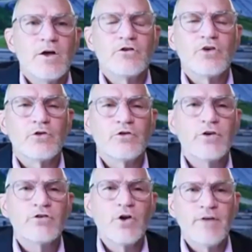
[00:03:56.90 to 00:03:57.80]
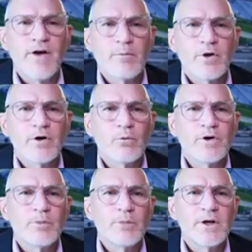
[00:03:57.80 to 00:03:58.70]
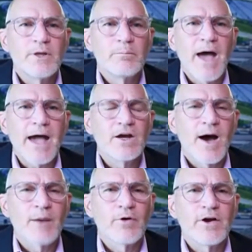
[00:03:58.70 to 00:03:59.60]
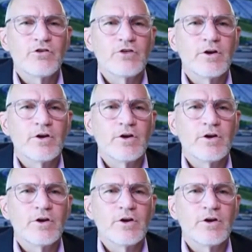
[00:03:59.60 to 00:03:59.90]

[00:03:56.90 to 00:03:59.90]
So since November, we've been back in operation in